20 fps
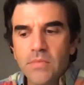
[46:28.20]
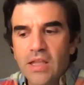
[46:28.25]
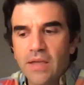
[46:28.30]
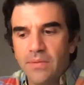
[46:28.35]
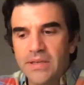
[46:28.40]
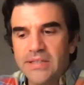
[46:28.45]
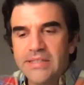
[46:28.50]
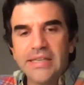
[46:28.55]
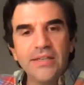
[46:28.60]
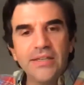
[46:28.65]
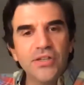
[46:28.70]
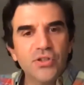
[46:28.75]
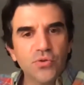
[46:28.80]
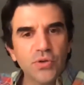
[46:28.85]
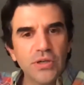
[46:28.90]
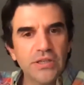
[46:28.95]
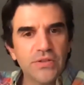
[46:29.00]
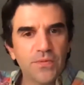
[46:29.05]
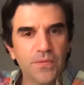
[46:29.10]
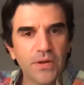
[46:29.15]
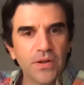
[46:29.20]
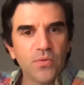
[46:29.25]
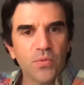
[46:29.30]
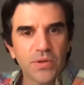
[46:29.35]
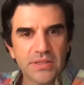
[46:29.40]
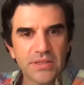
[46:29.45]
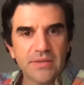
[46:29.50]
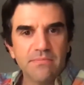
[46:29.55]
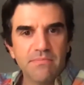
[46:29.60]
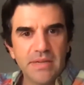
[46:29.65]
this industry is filled
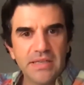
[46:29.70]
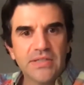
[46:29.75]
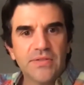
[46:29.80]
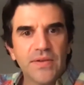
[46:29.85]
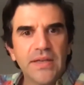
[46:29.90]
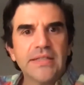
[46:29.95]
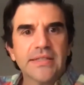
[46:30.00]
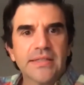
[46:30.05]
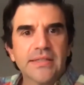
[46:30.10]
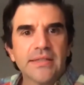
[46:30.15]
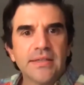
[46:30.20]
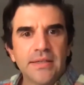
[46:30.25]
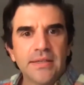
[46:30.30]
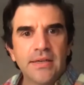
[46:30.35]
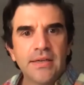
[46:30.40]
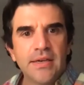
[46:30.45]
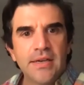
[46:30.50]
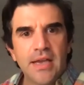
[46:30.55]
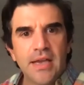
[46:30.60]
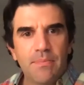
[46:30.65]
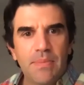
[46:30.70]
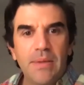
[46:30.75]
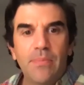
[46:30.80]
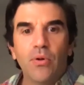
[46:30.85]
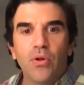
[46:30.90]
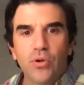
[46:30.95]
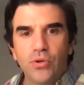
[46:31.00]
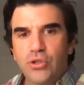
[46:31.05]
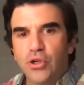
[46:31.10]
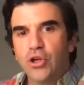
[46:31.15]
with some misfits,
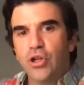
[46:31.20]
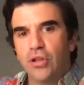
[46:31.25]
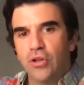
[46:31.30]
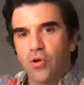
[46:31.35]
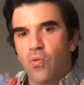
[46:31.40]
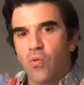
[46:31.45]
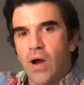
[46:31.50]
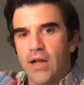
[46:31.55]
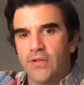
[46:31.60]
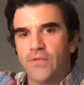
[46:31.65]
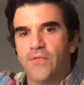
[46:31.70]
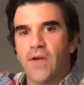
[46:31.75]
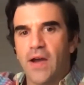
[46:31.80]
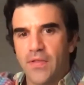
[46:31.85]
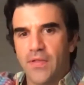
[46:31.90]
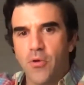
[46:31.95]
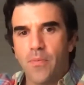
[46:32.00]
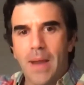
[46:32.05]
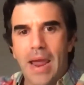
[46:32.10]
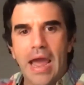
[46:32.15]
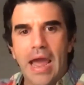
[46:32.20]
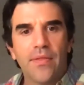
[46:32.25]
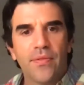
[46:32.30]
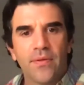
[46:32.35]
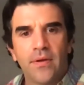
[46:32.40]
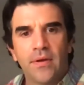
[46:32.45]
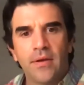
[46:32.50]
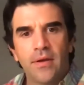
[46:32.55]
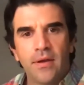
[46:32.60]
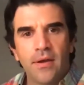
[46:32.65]
people who took a little while to find their path.
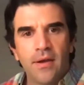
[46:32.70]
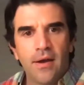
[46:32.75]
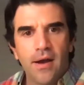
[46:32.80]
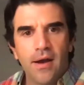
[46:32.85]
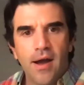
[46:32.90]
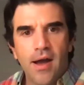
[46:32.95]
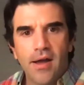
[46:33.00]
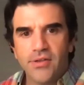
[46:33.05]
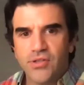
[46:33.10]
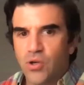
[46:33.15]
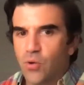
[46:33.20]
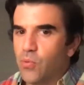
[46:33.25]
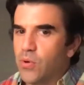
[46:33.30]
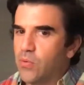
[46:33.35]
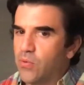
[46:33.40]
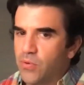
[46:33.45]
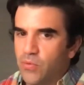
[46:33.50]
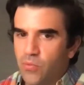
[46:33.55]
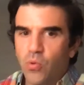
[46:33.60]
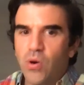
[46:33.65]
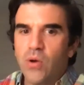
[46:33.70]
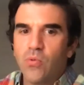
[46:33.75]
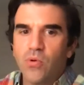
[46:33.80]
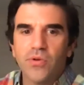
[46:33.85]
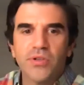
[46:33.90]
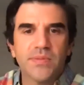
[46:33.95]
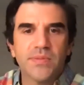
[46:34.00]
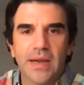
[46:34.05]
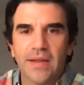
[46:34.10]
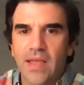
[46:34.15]
Uh, and so we we
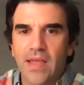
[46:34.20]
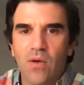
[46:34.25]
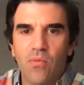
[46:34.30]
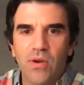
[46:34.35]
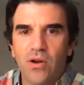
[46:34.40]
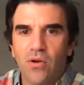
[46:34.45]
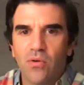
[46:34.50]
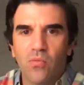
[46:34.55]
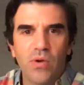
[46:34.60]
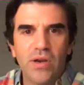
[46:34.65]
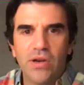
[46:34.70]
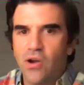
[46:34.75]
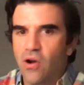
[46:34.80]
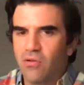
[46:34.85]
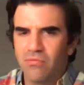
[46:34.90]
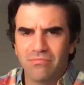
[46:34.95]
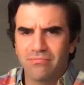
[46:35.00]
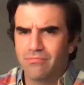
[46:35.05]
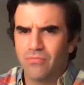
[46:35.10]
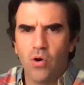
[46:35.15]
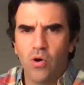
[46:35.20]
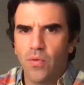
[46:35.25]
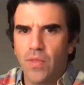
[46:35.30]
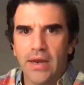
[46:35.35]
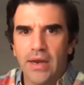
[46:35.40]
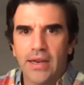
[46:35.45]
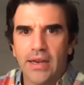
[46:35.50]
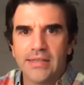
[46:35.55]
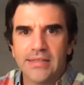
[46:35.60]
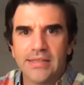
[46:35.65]
respect that. We don't we don't hold
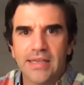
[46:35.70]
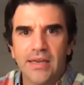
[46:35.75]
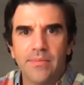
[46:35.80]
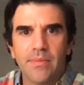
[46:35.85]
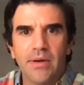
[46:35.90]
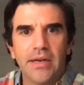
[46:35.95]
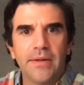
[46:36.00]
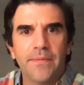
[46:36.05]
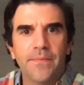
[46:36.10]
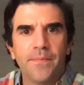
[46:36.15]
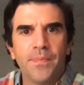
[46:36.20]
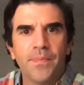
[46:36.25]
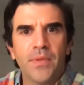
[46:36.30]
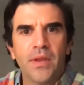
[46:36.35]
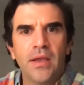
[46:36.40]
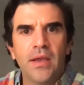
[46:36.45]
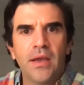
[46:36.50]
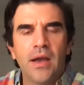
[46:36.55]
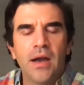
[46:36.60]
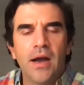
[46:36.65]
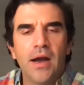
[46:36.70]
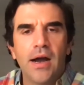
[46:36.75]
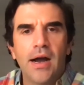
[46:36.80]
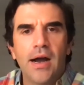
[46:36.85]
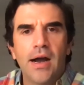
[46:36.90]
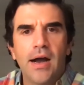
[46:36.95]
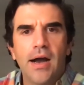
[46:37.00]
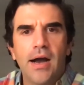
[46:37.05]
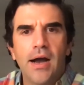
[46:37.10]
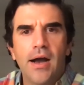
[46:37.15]
that against anybody.
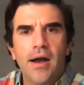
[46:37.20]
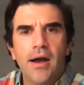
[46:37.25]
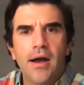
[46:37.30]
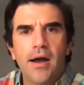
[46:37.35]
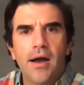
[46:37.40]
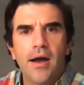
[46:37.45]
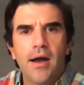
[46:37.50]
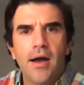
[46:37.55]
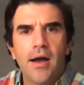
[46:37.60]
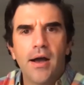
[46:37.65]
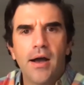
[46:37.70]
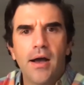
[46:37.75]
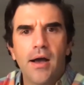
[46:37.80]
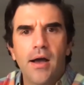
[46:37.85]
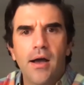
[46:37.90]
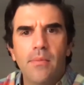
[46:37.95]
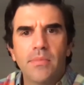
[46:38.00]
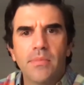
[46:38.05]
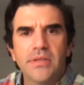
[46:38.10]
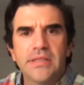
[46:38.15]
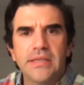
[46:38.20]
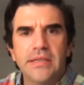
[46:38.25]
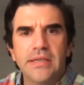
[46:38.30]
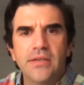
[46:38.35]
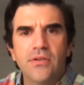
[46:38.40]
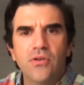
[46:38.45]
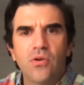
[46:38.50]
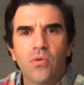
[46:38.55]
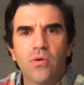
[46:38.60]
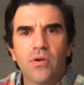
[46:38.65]
Um, let's
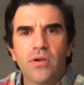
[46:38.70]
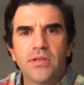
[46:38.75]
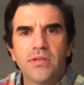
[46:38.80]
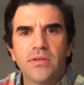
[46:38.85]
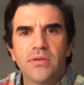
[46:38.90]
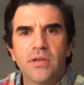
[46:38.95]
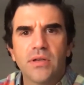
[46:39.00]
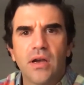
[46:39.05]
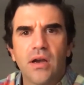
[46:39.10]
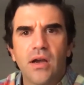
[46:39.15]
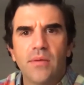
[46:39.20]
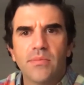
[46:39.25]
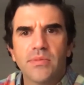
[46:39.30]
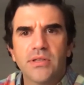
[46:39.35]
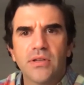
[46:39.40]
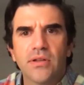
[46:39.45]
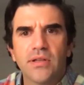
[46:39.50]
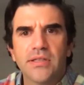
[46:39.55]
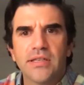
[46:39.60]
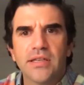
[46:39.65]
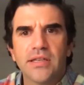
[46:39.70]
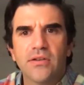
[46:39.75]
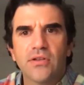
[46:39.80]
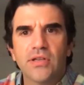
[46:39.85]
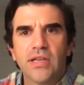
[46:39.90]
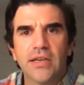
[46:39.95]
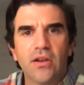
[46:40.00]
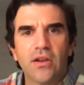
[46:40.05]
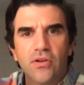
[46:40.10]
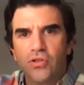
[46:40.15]
see. No worries. I'm still listening.
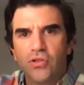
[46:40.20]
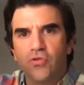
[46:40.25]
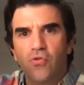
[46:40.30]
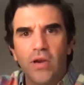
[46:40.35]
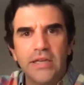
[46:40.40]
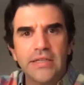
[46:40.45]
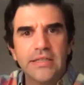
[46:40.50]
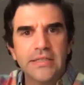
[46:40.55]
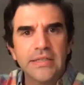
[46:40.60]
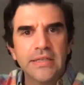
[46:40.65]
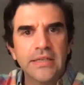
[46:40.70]
Taking notes. Great.